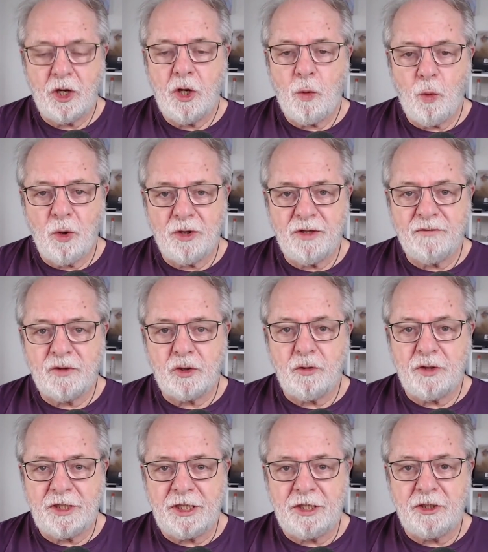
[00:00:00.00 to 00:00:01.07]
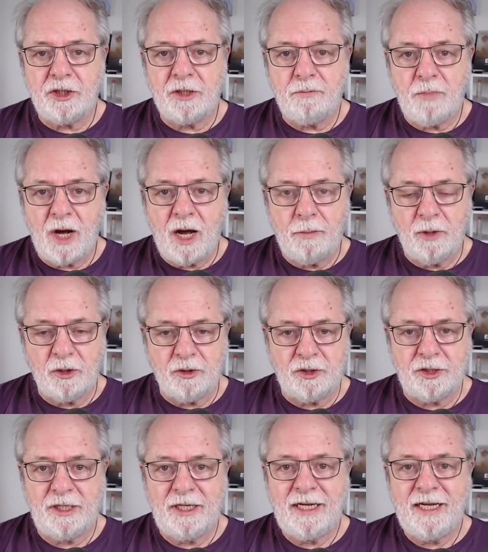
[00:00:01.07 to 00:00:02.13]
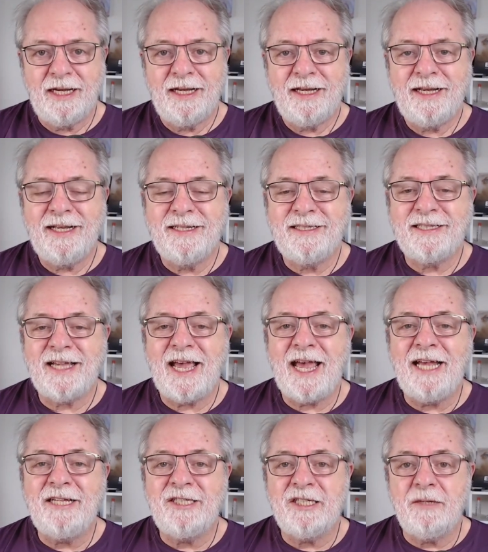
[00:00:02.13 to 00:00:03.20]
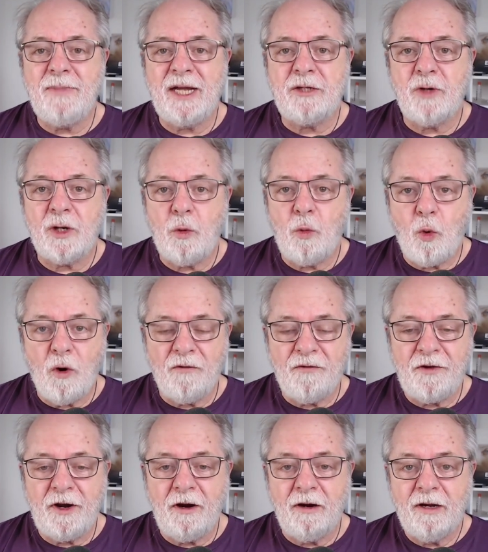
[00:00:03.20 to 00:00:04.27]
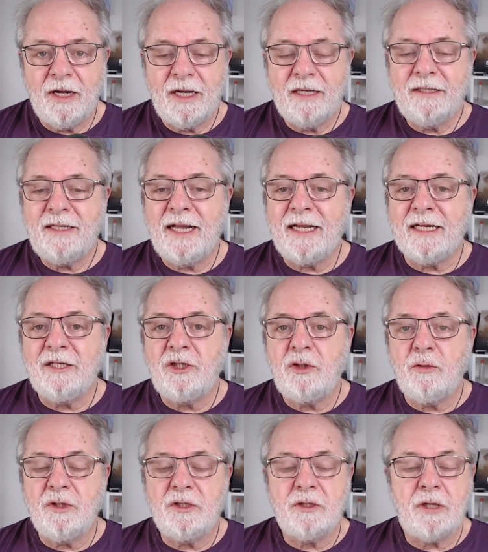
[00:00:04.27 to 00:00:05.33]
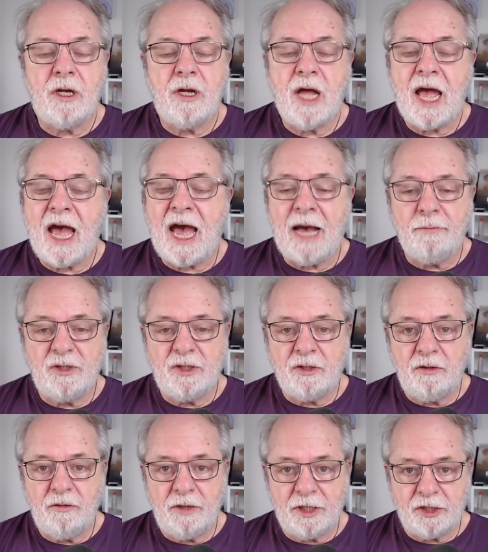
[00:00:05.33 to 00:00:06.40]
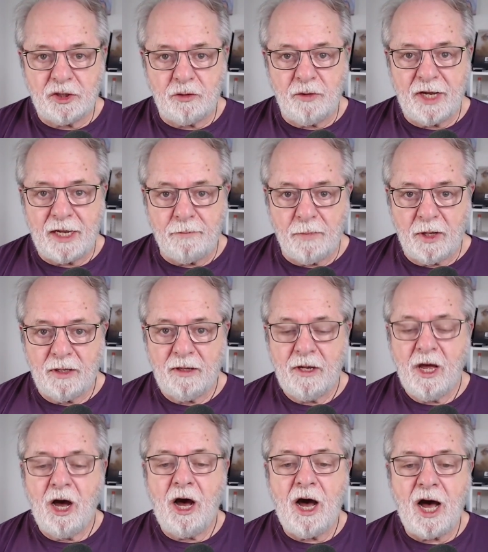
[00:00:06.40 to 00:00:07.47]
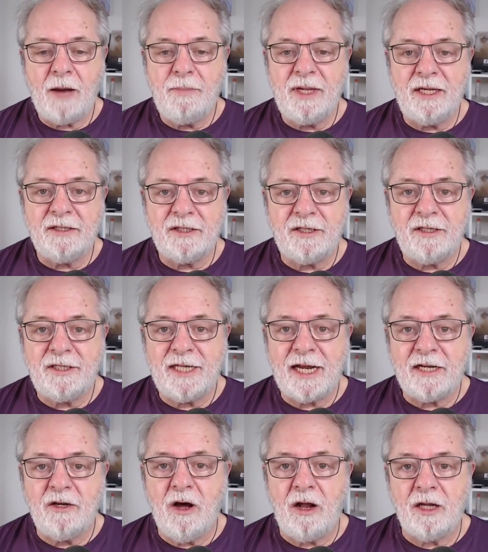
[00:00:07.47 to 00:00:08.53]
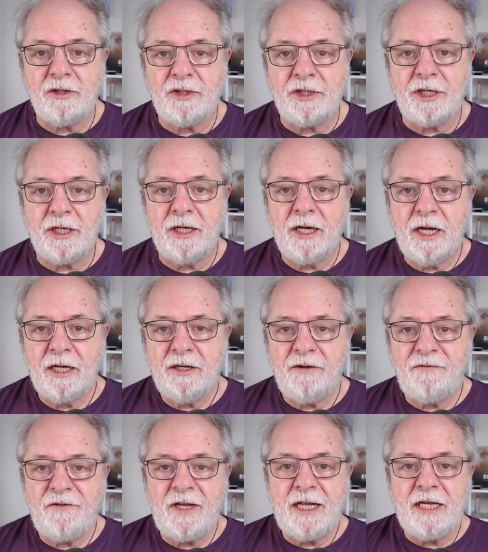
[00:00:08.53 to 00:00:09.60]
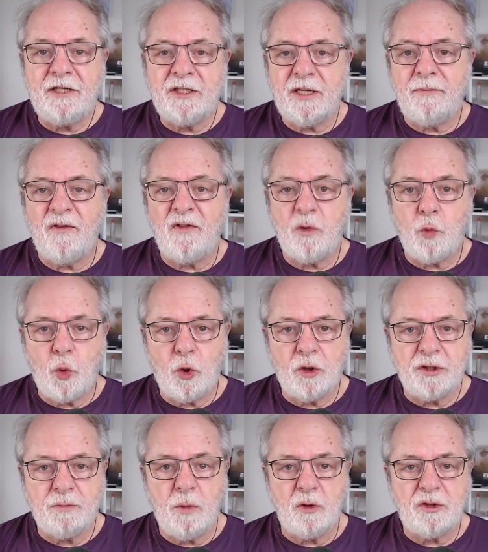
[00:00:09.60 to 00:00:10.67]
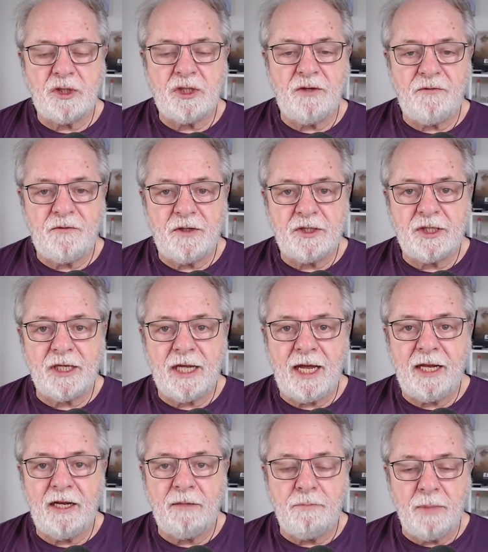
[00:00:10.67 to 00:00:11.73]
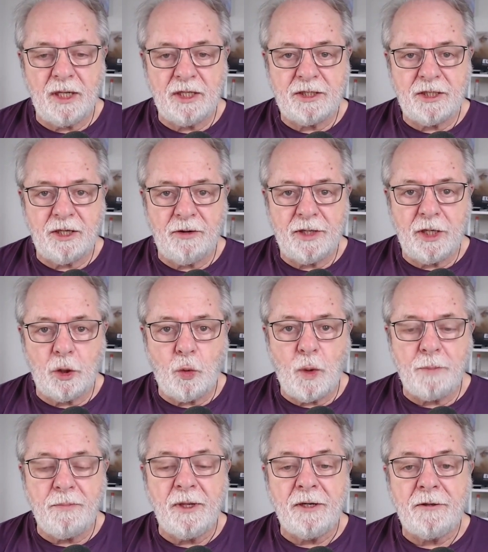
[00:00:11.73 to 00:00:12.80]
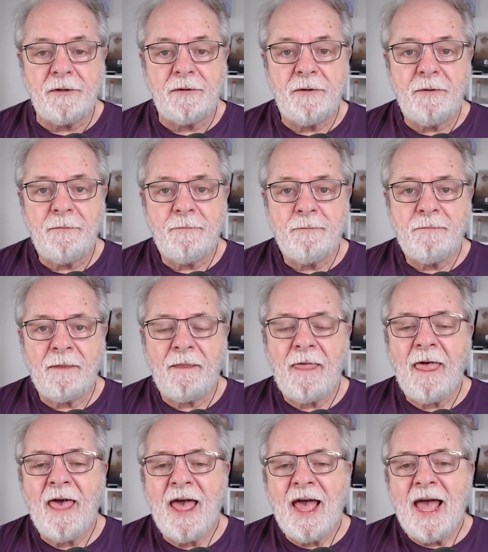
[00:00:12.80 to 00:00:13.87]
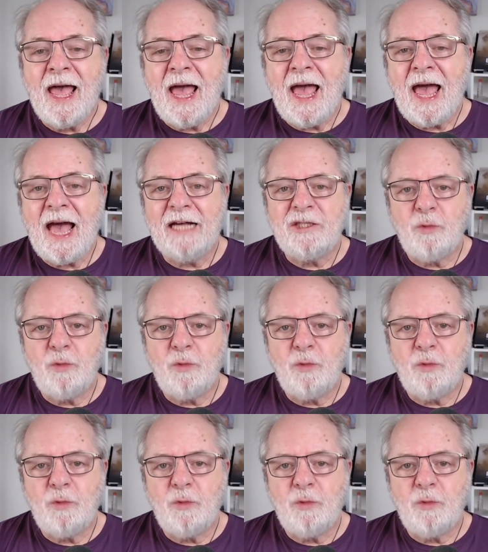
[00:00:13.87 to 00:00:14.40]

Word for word: worth of strategic bombers. It's asymmetric warfare taken to its absolute extreme. Hobbyist technology defeating some of the world's most sophisticated military equipment. As